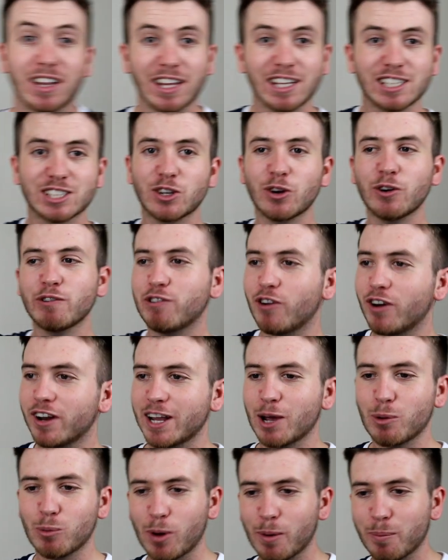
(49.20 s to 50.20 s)
Let's go find
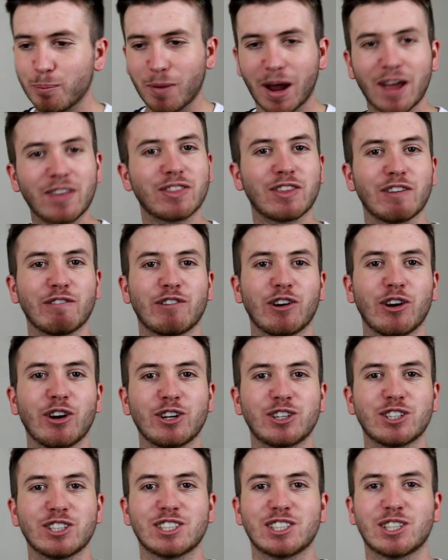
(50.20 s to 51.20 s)
out what Matt the Virgin's